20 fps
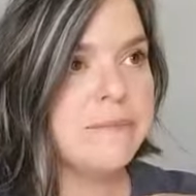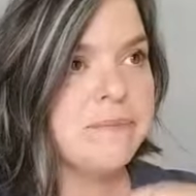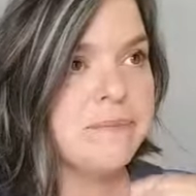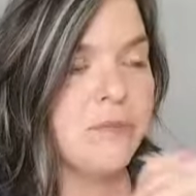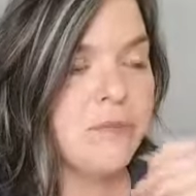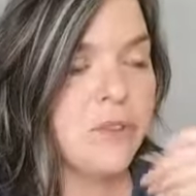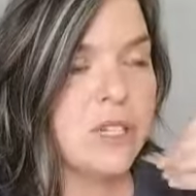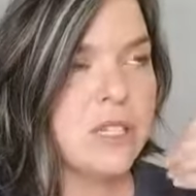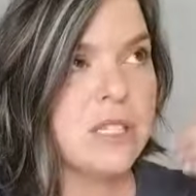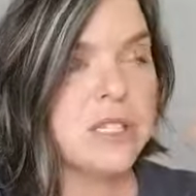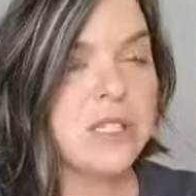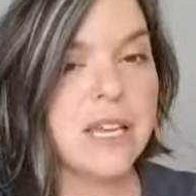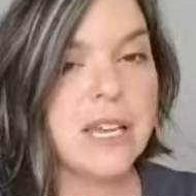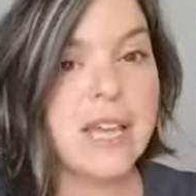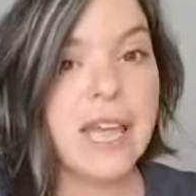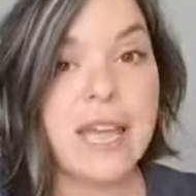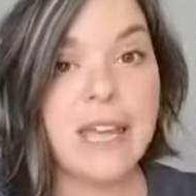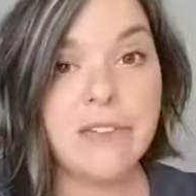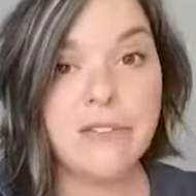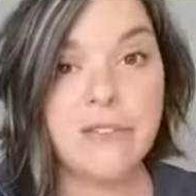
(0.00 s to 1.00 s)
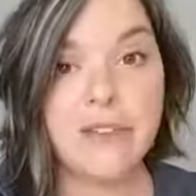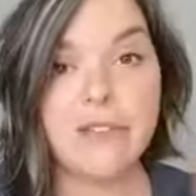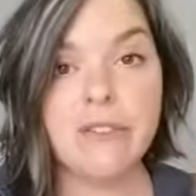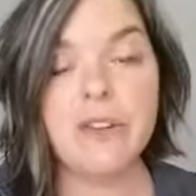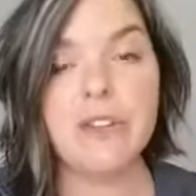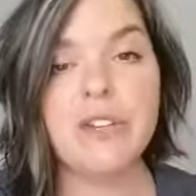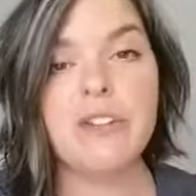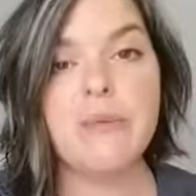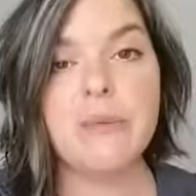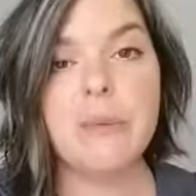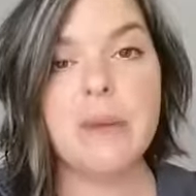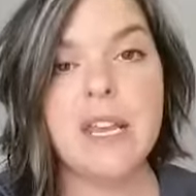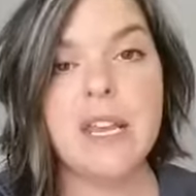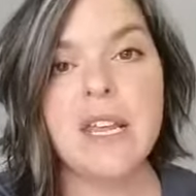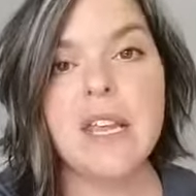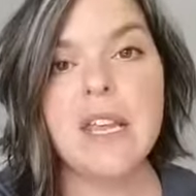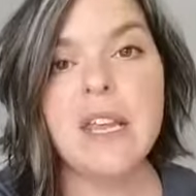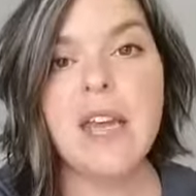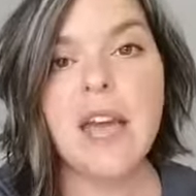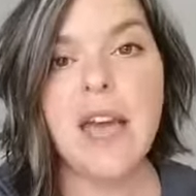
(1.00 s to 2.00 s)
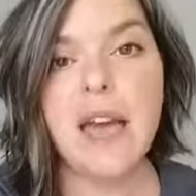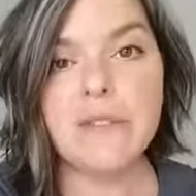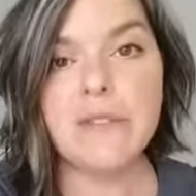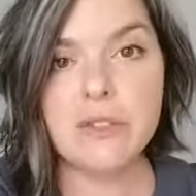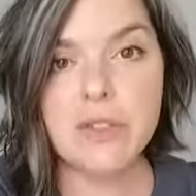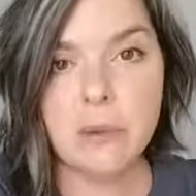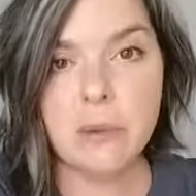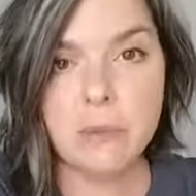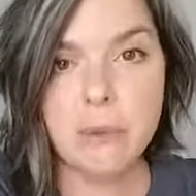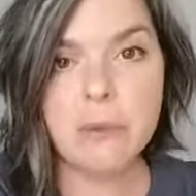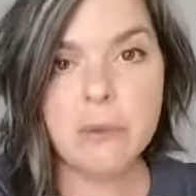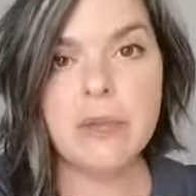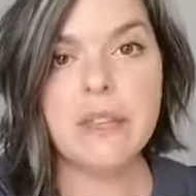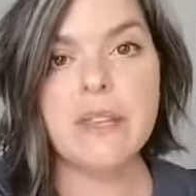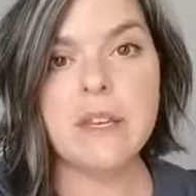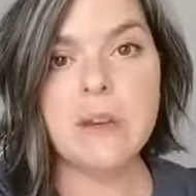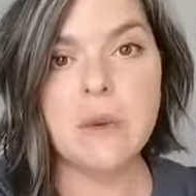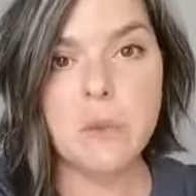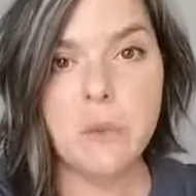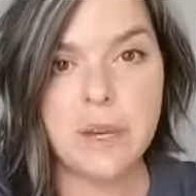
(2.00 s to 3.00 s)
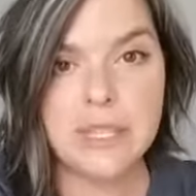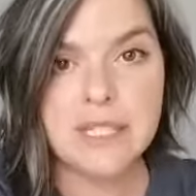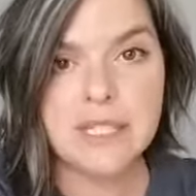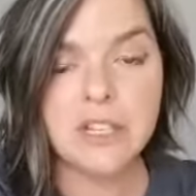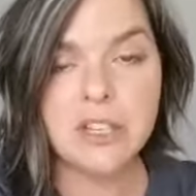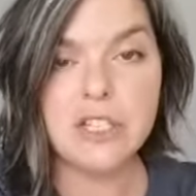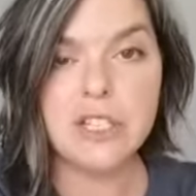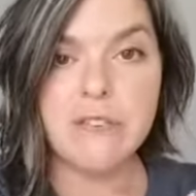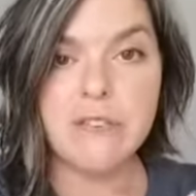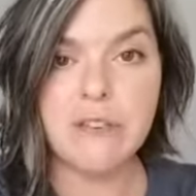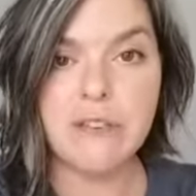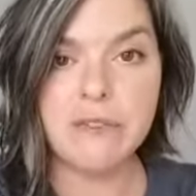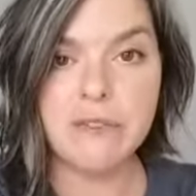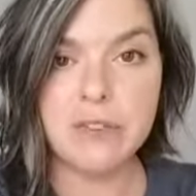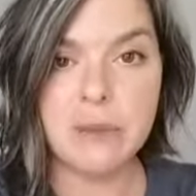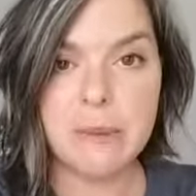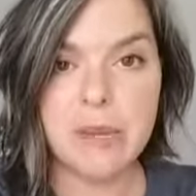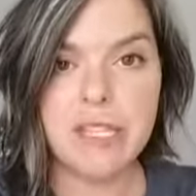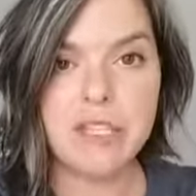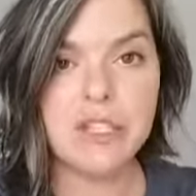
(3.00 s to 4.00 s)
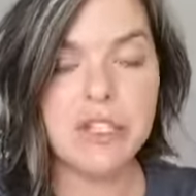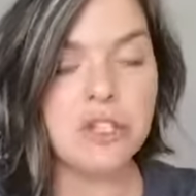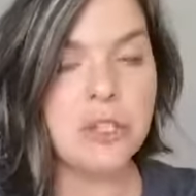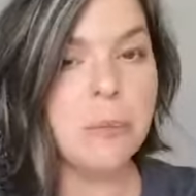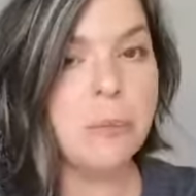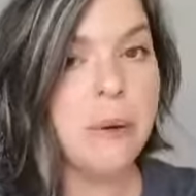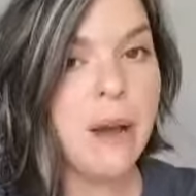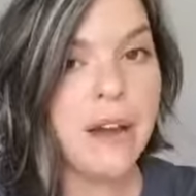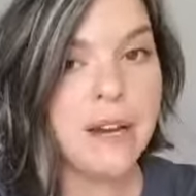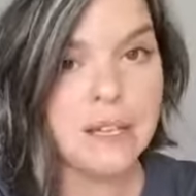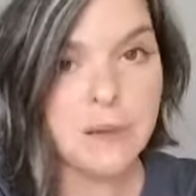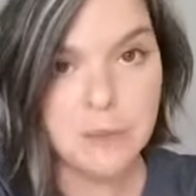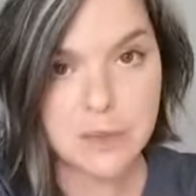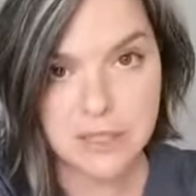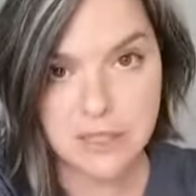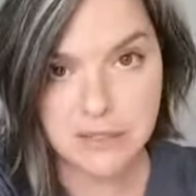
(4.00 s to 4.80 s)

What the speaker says: for instance, like hay fever, and you've been having trouble breathing and wheezing because you have inflammation. Your body wants